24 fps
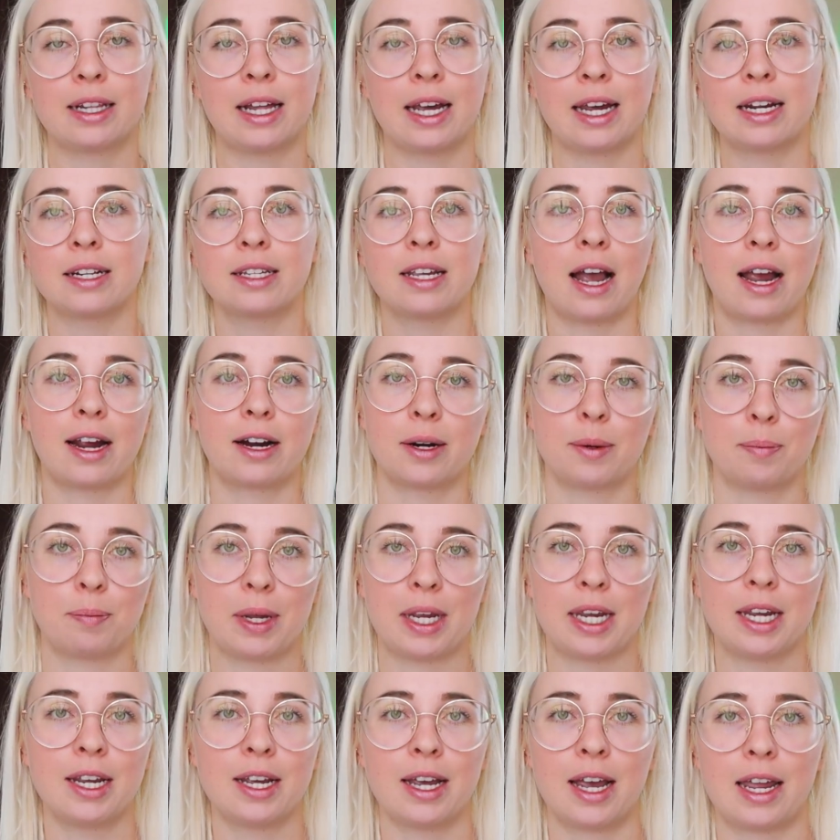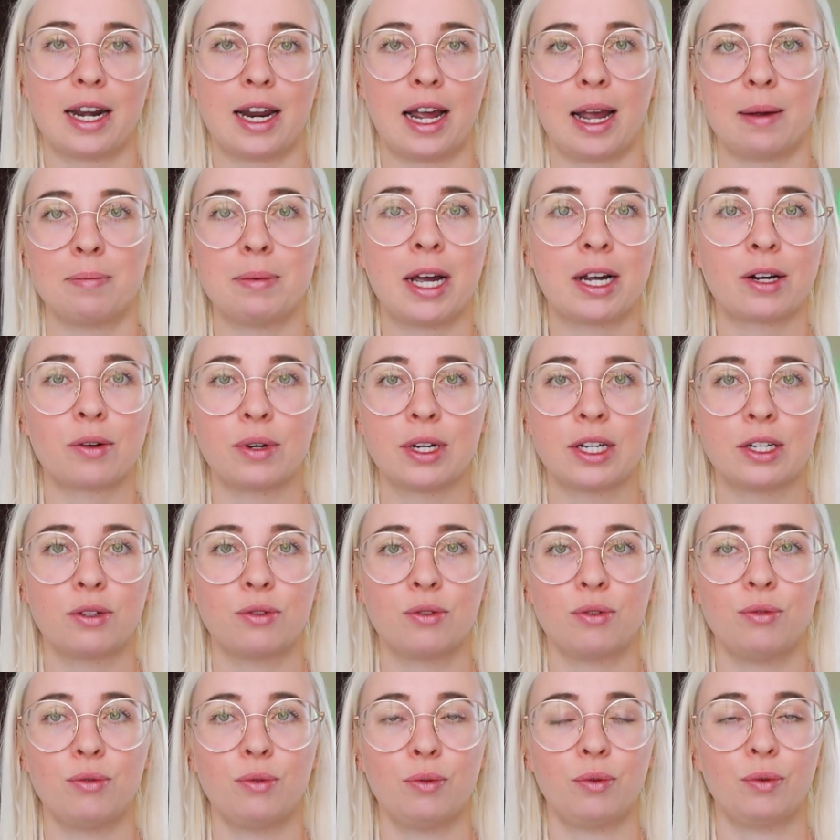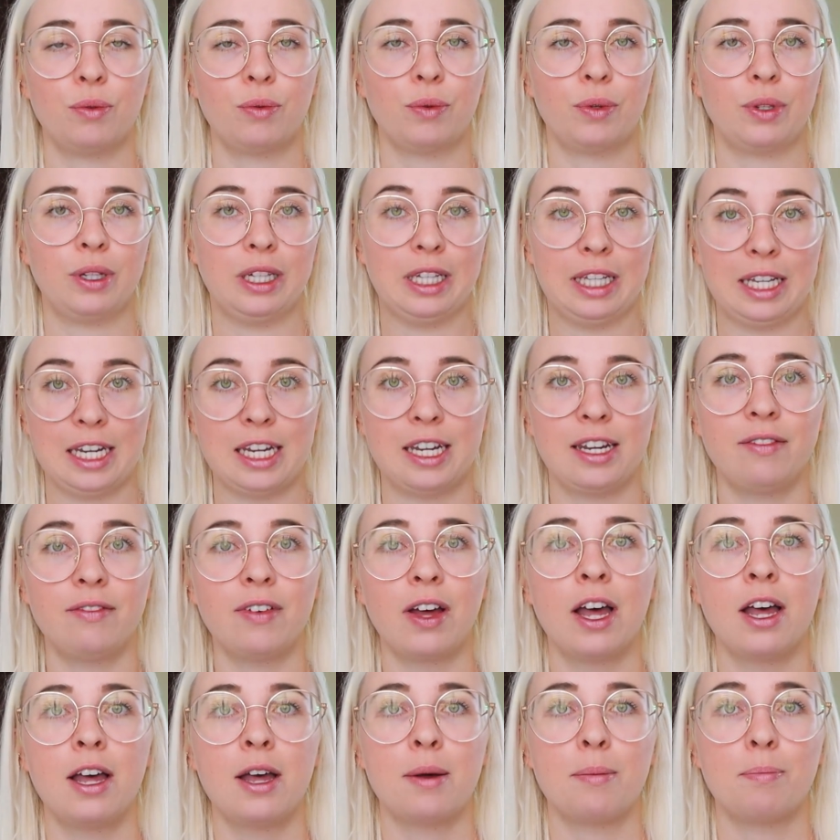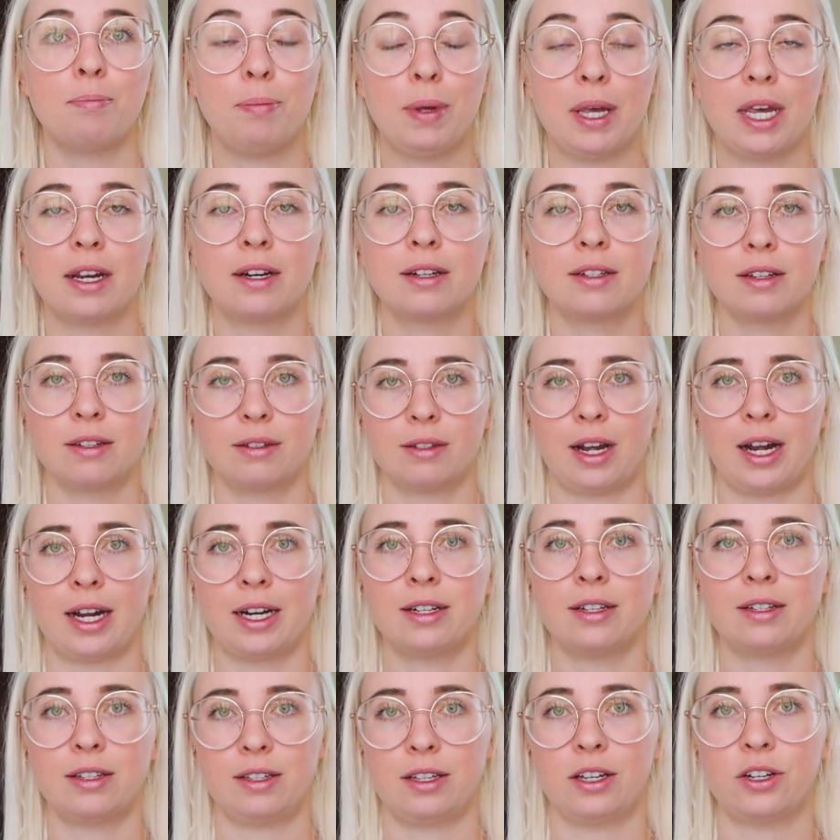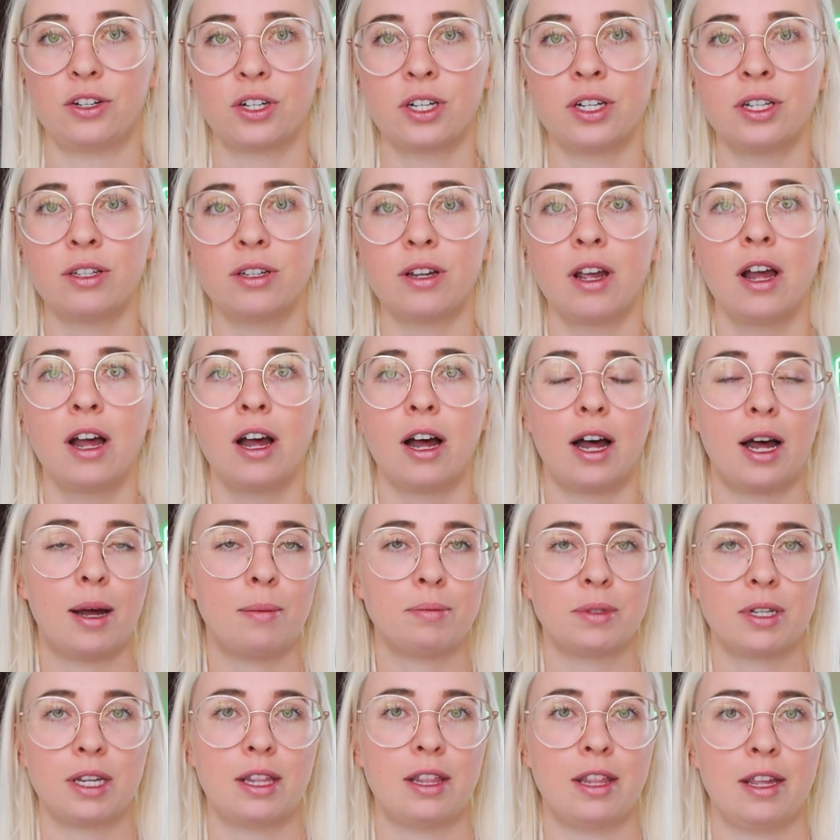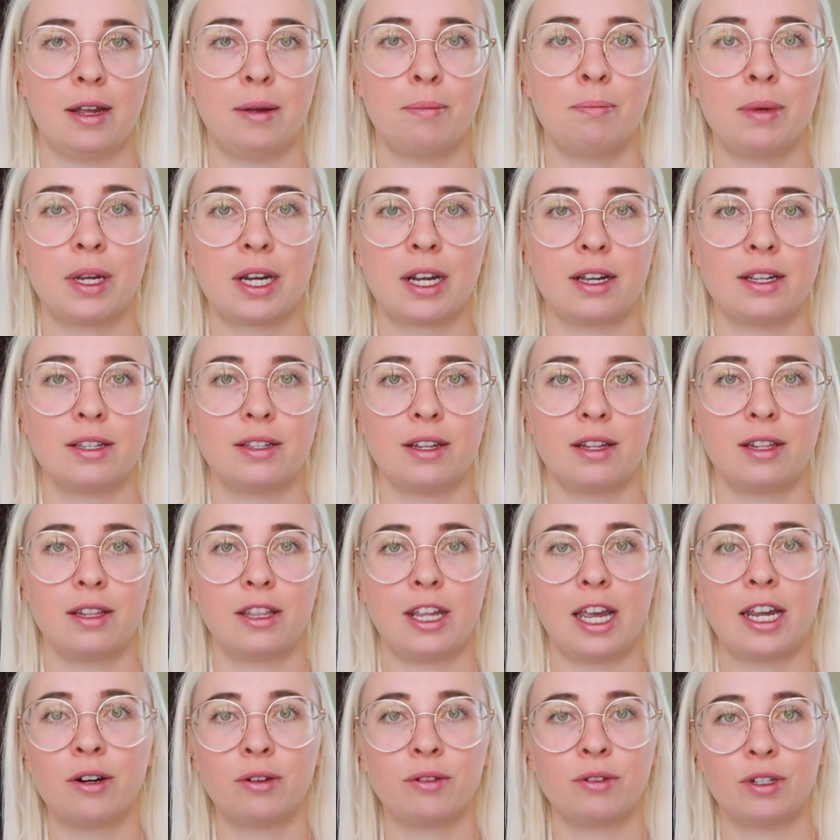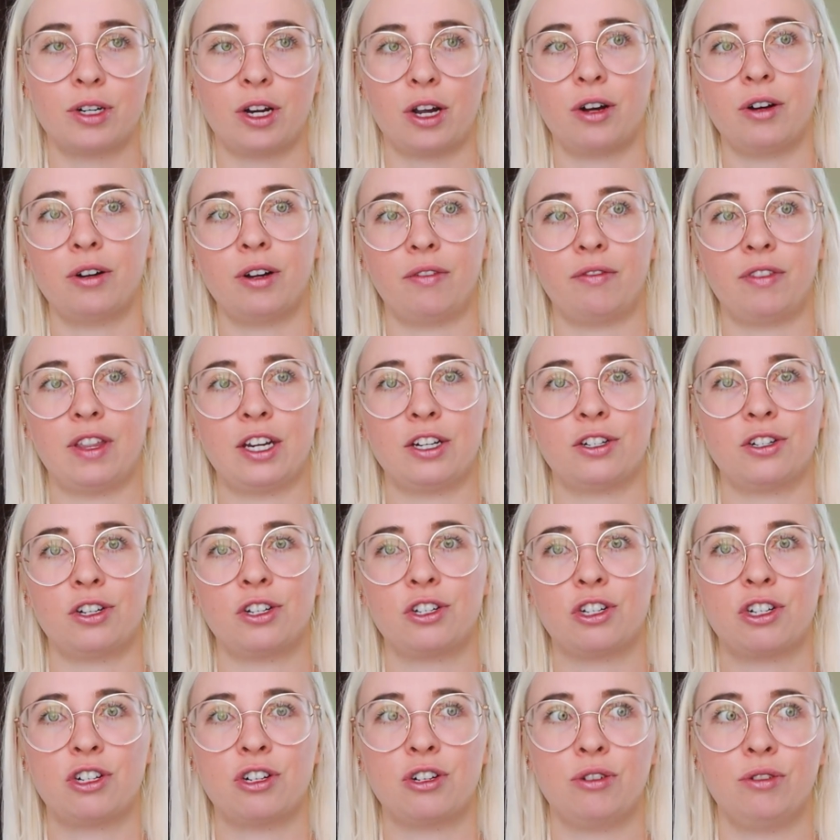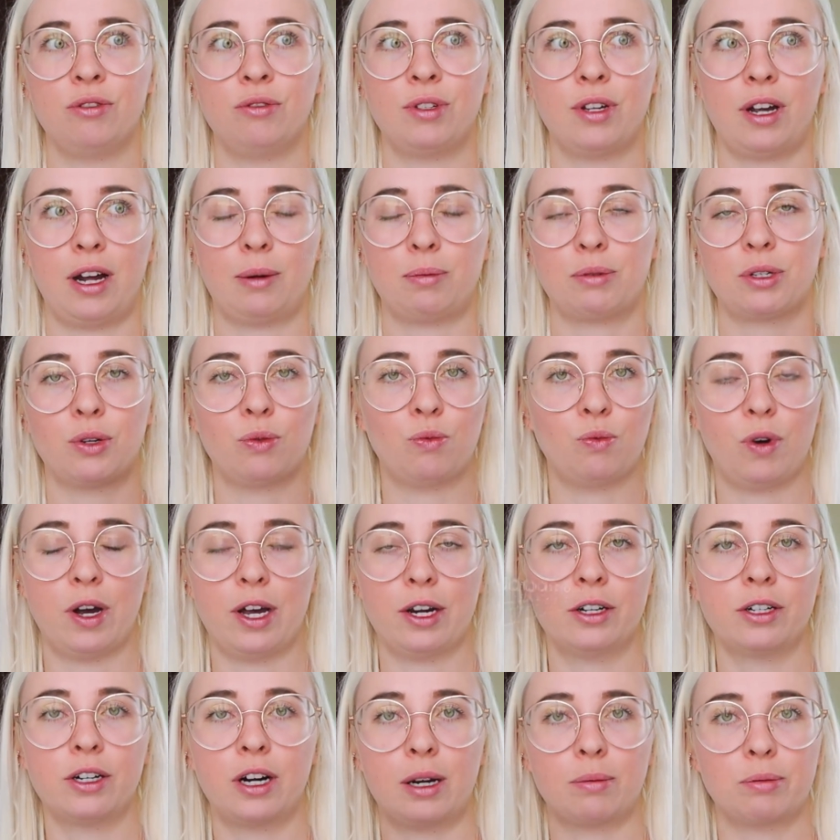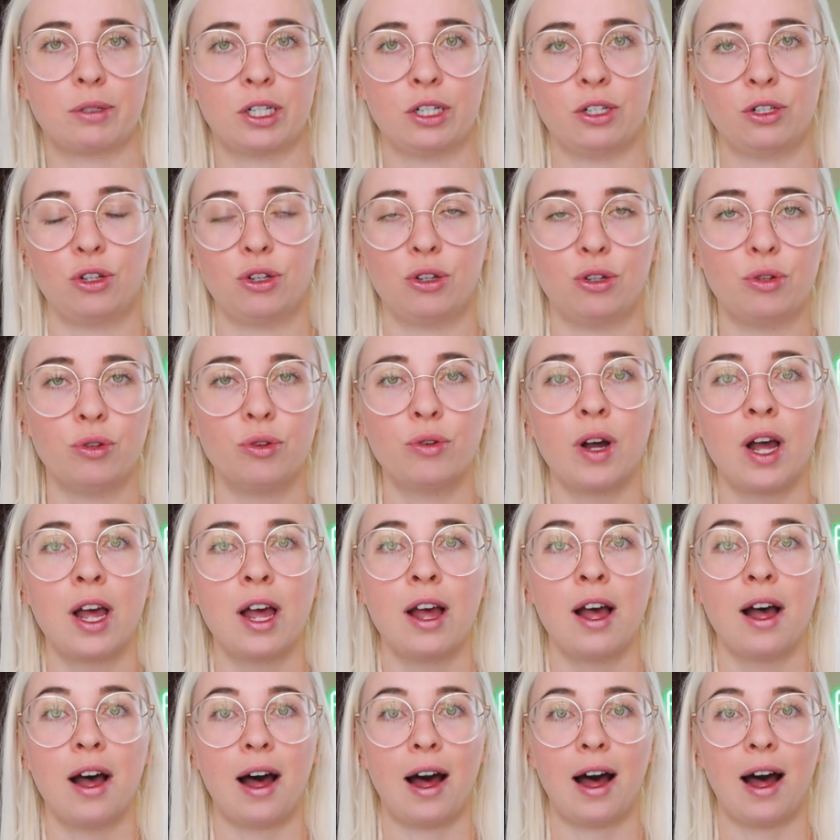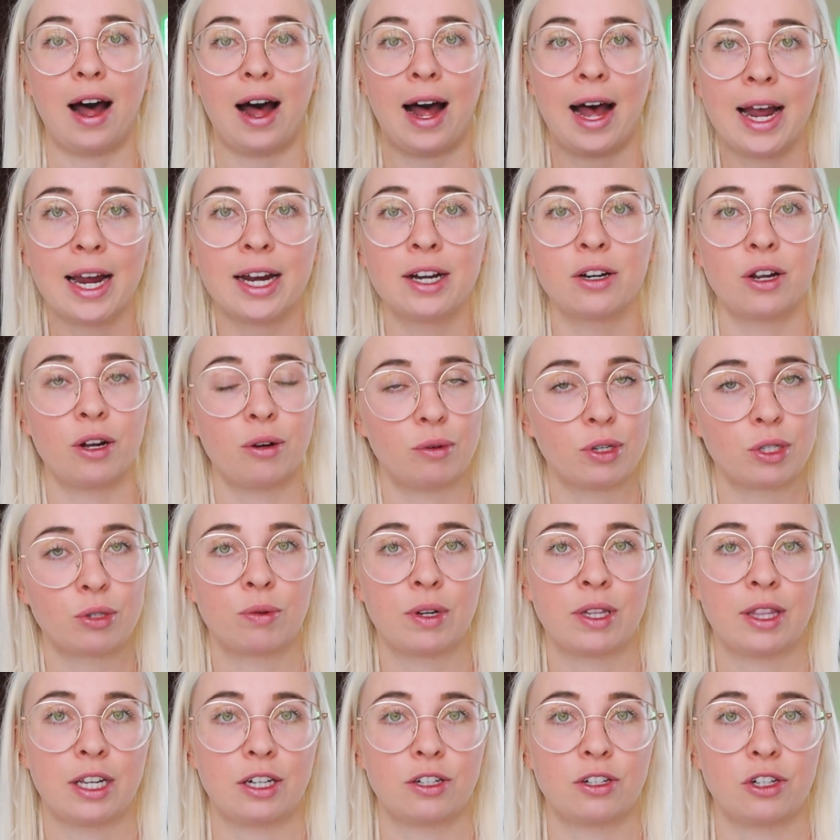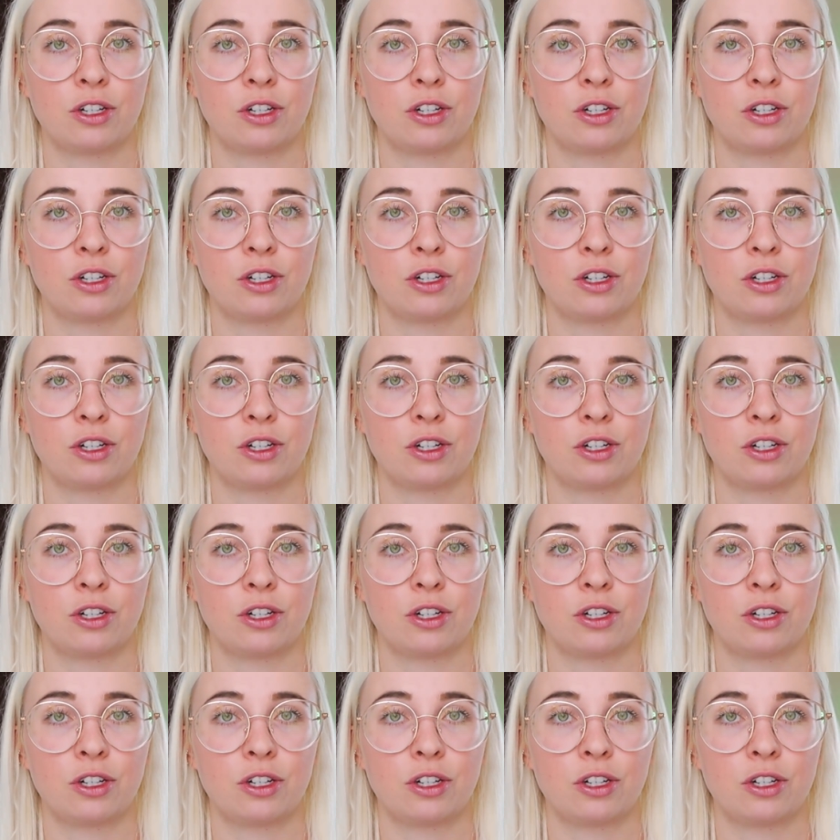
clients hire me, and I'm not going to leave big design decisions up to them because they don't know if they should choose option 1 or option 2. I know which one they